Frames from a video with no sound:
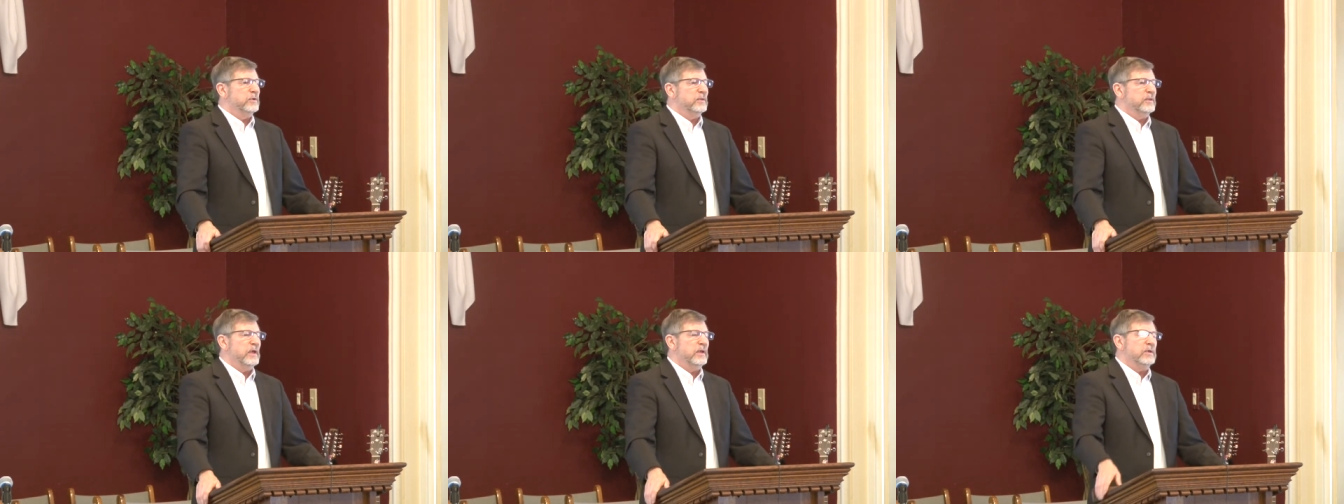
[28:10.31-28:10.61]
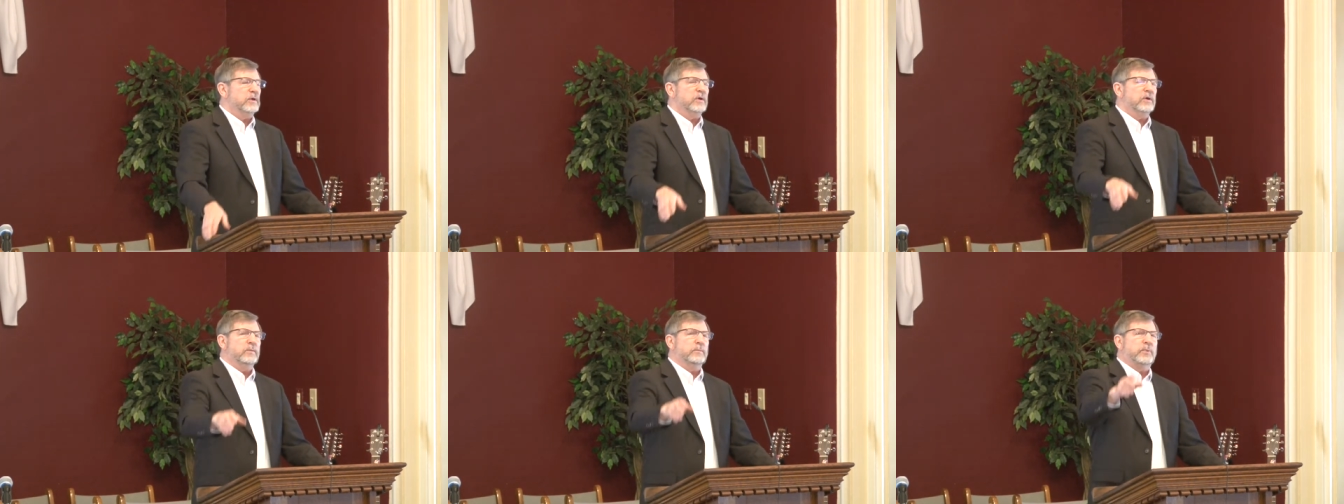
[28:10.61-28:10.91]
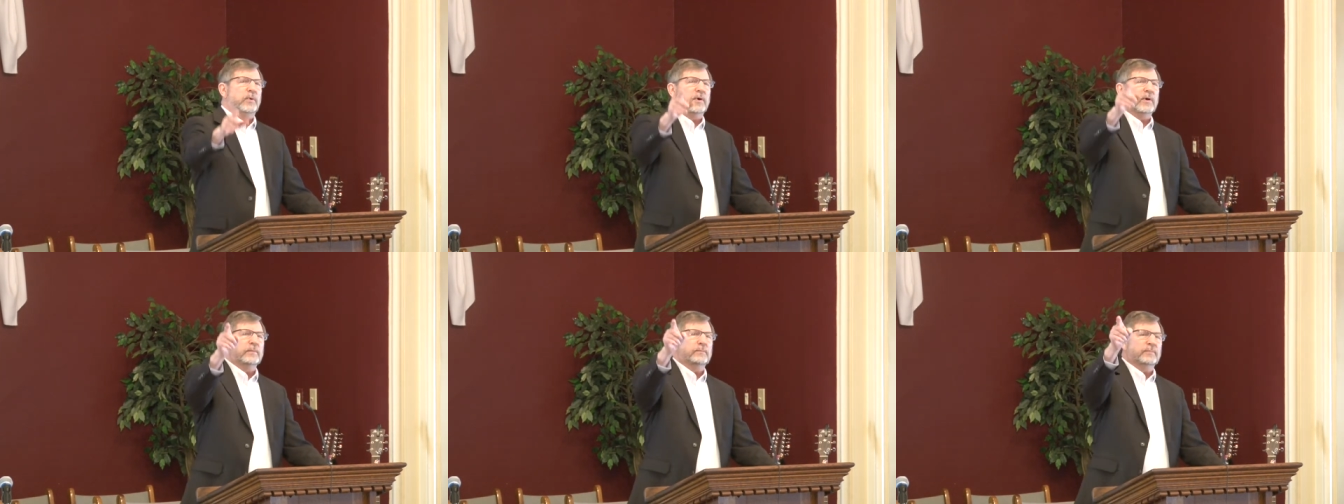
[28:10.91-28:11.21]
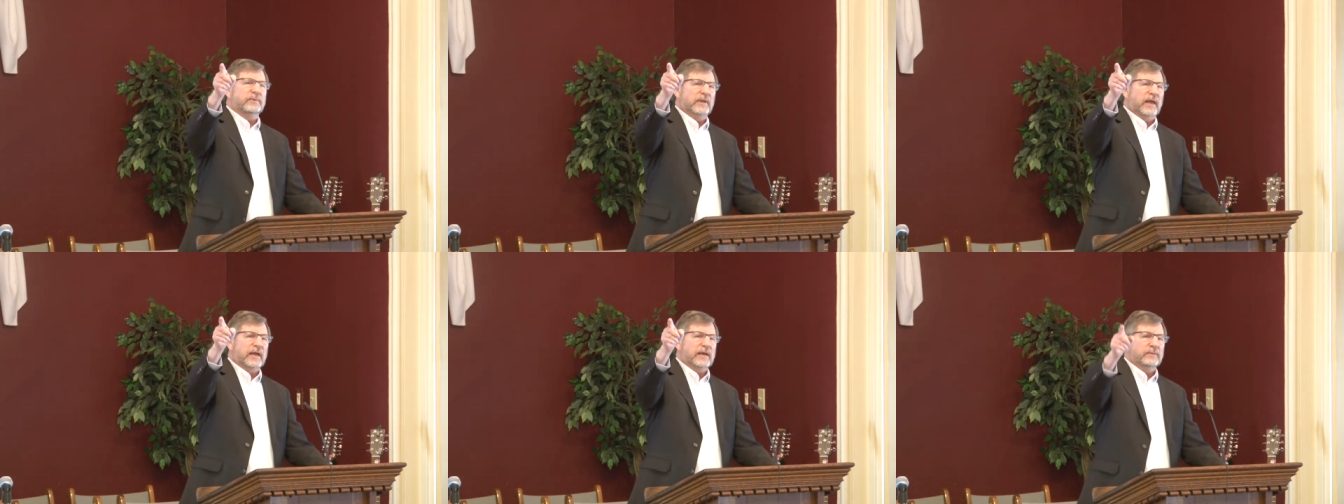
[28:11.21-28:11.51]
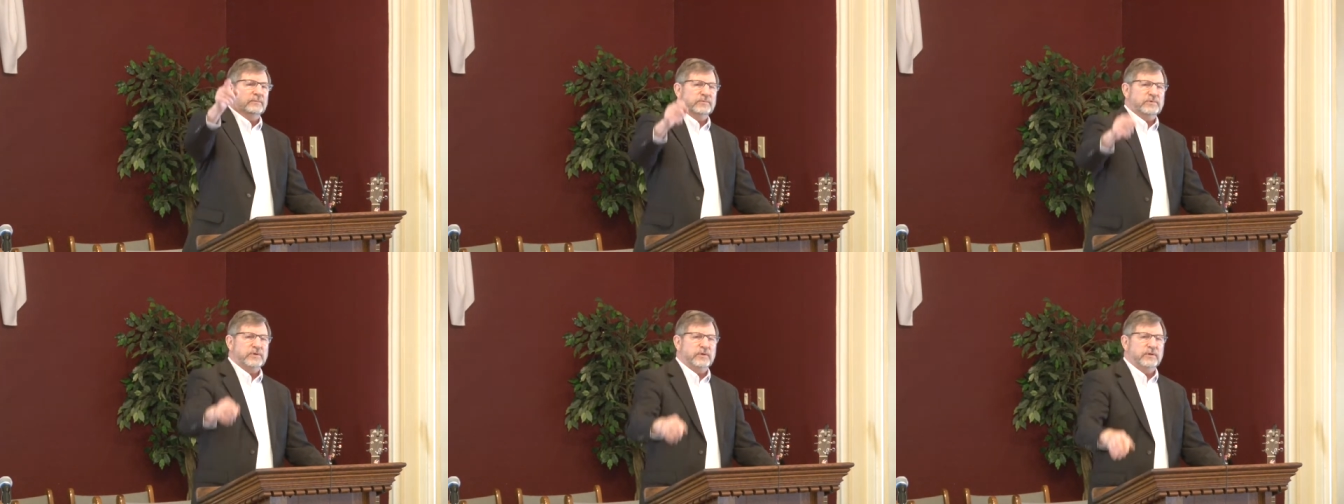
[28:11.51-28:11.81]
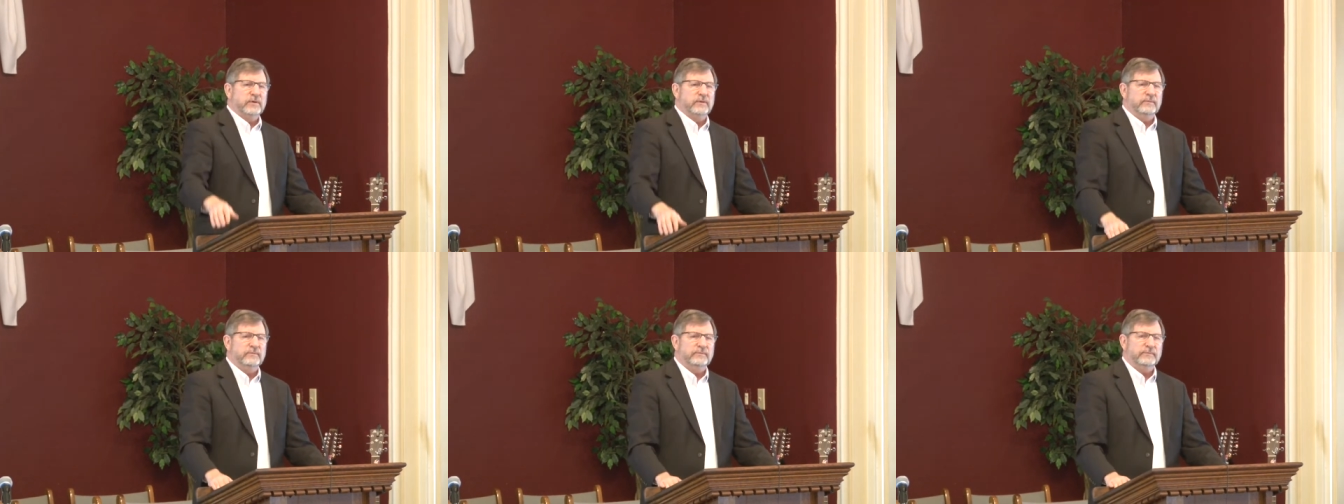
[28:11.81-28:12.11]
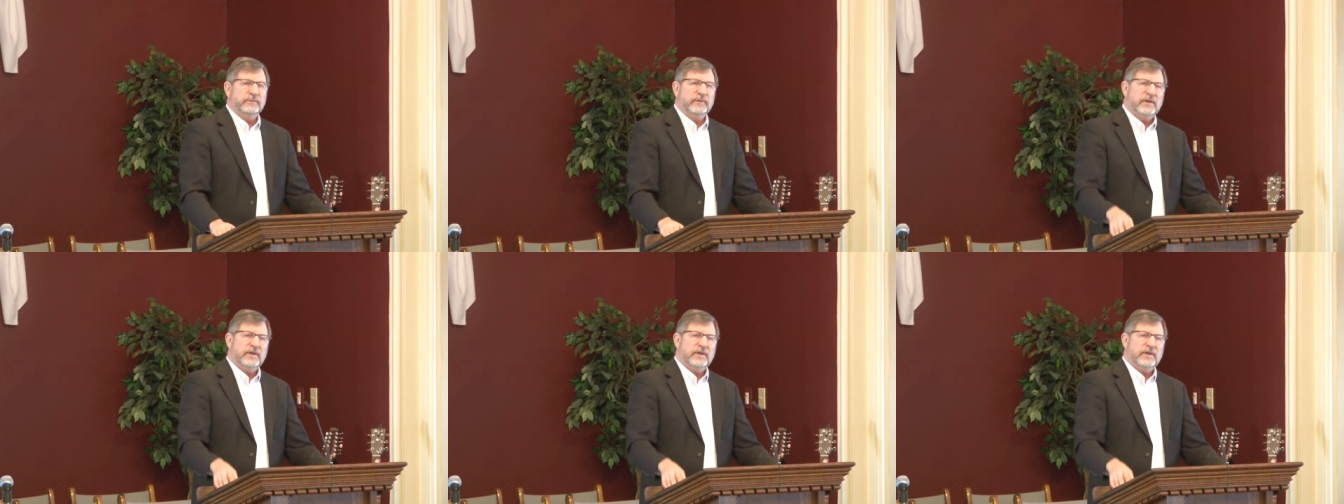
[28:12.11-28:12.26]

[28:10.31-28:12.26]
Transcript: that you can point blame to.